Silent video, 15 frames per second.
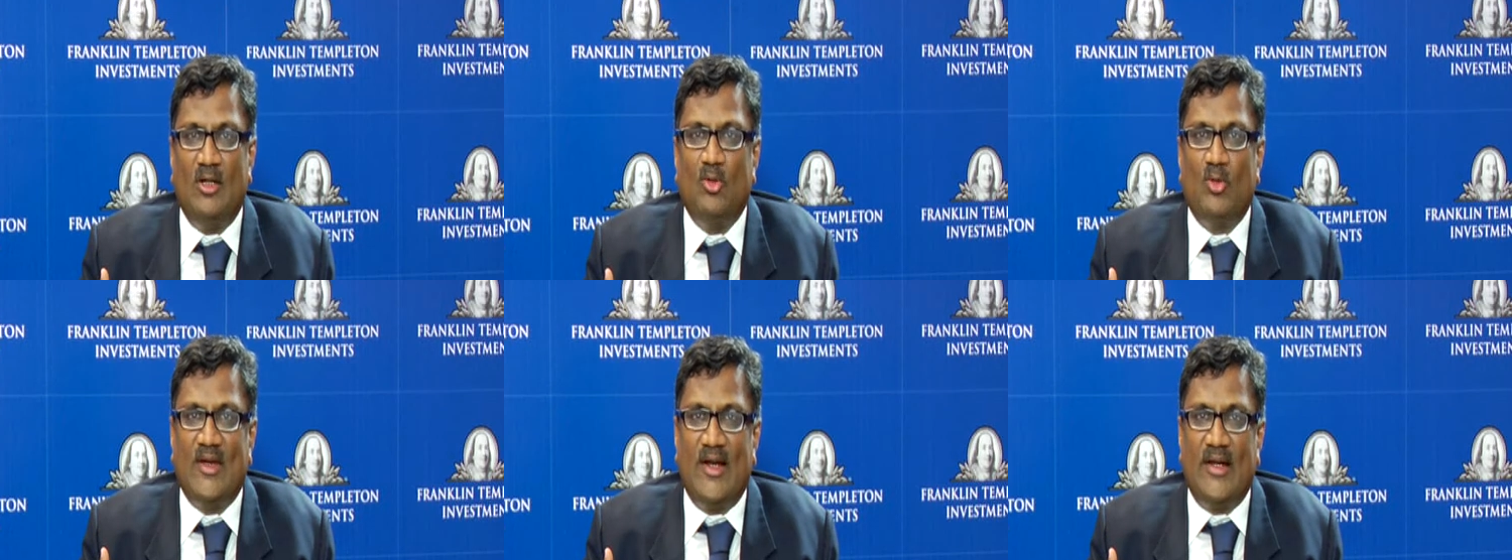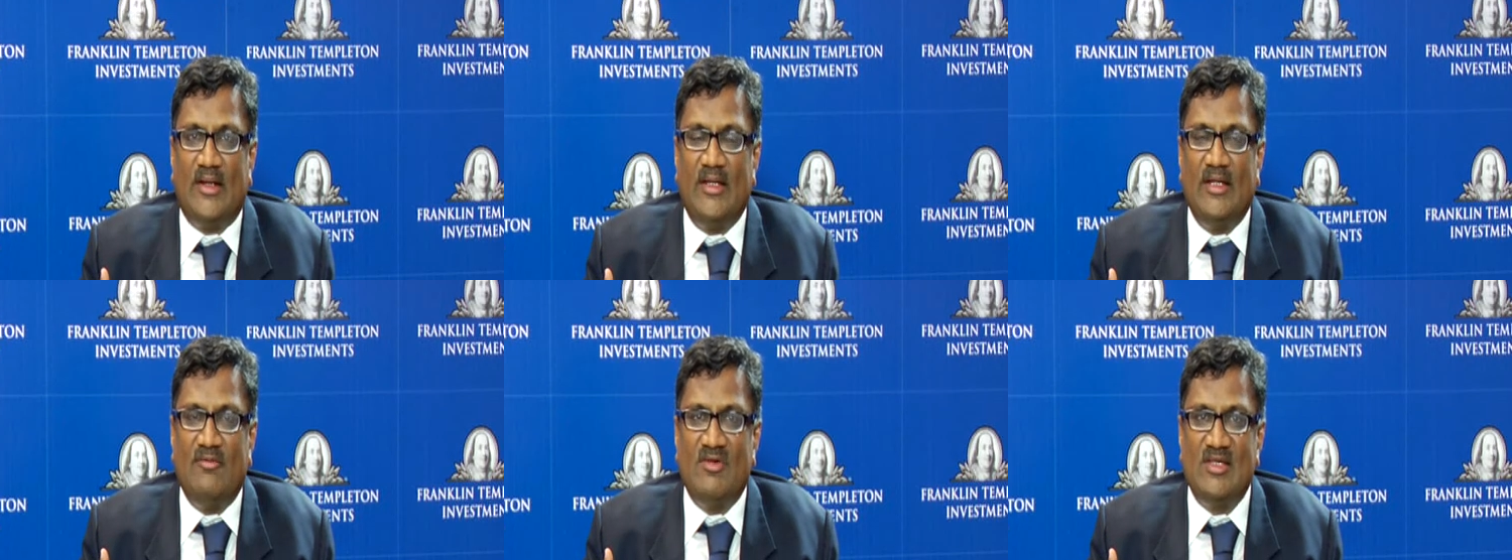look
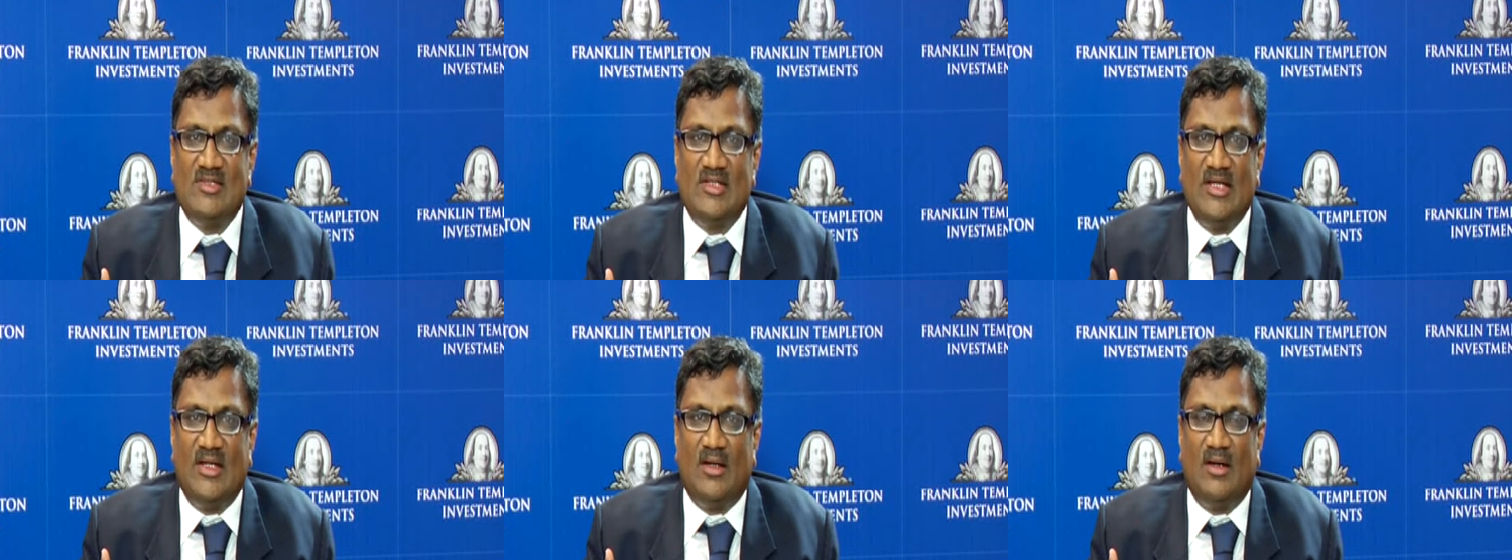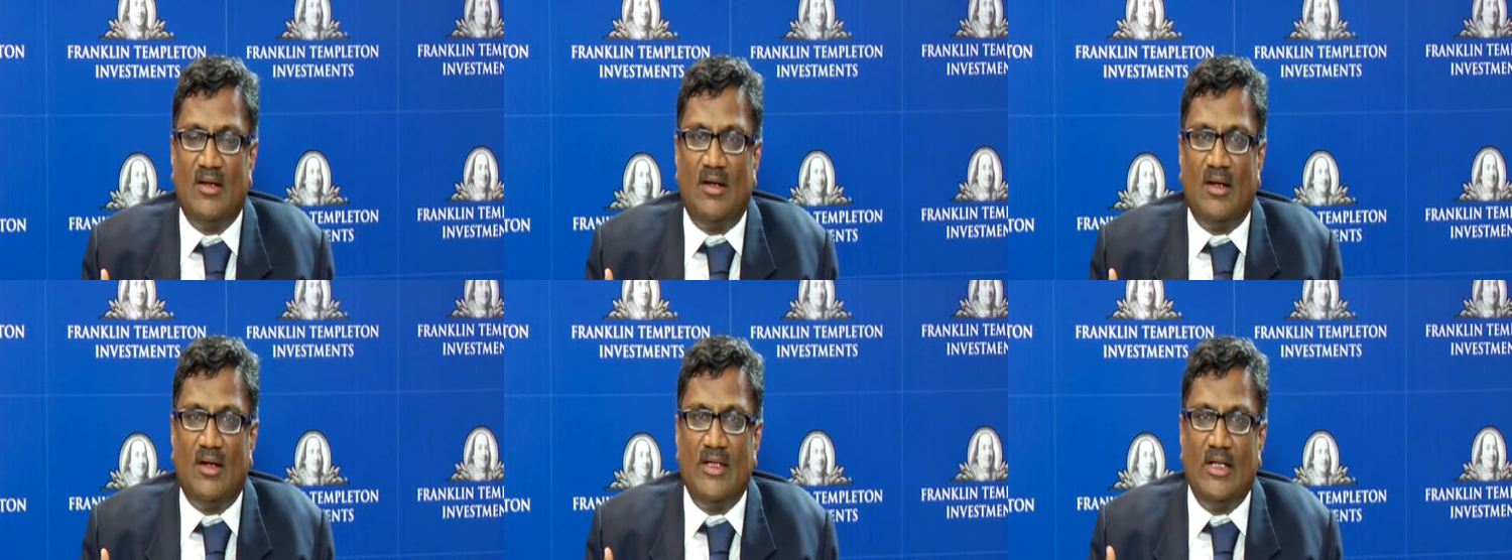at investing
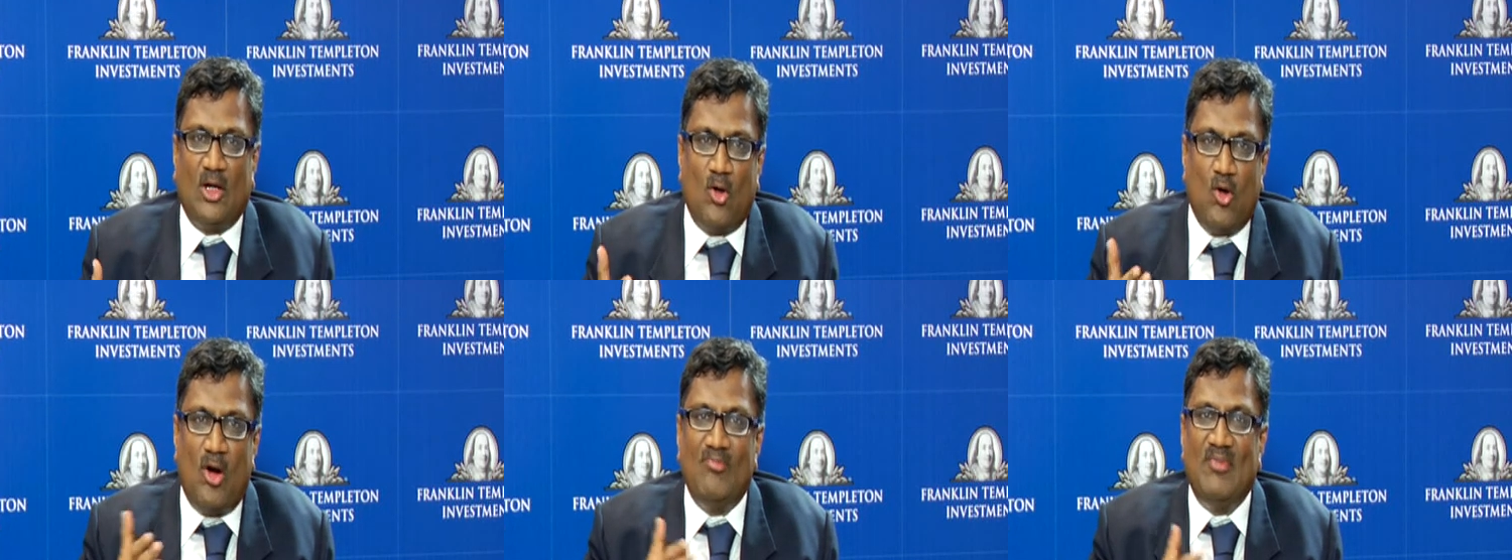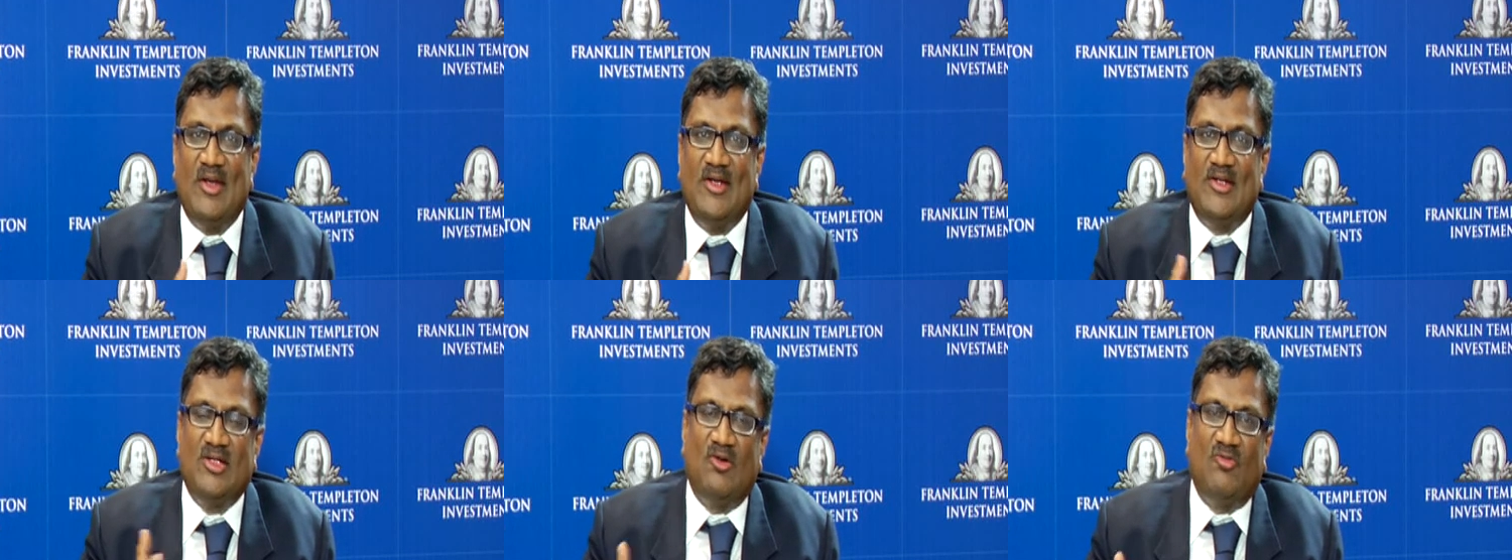in a
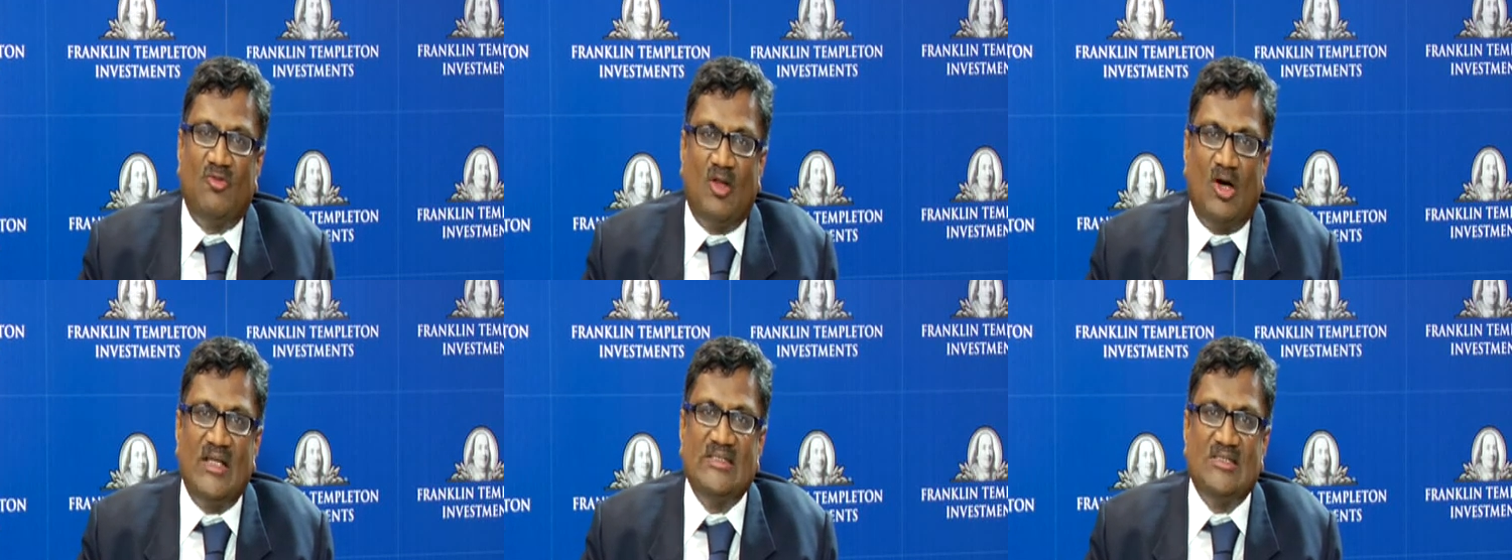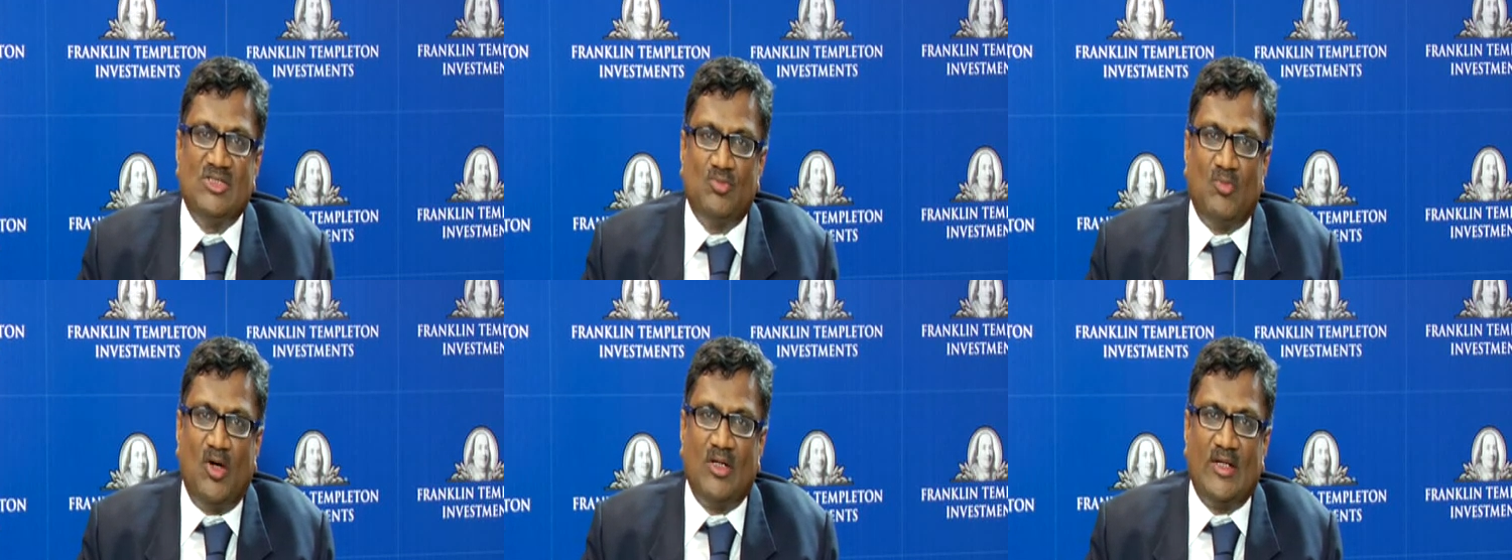combination of large
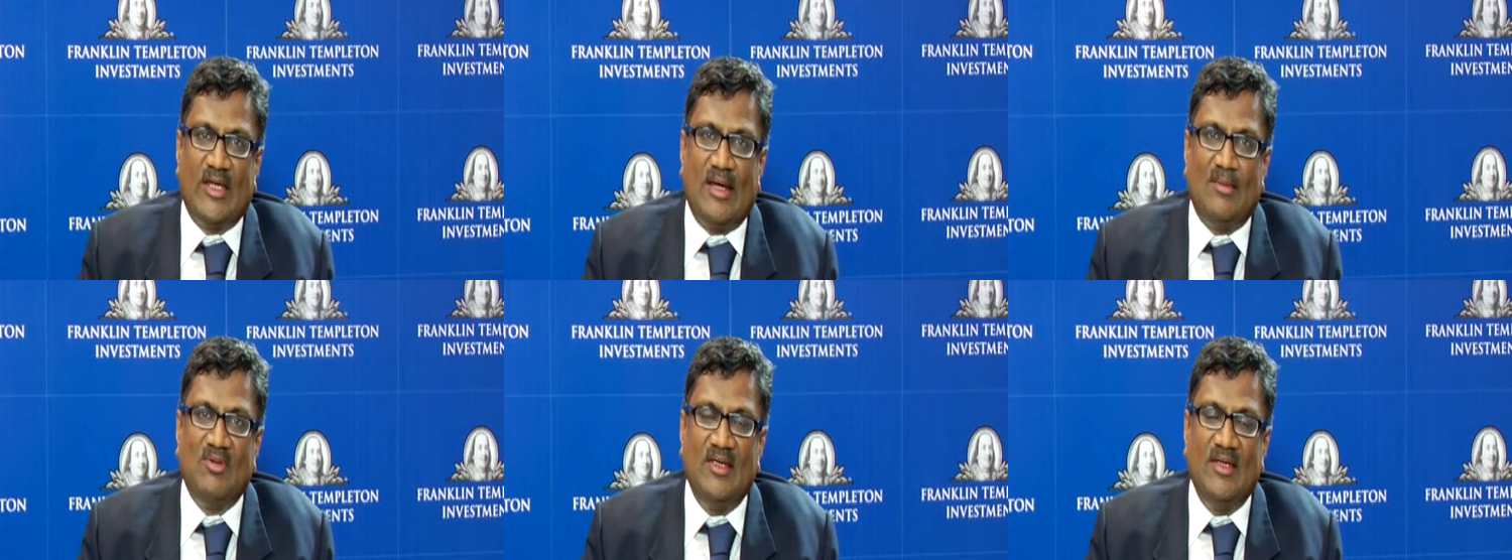and small cap.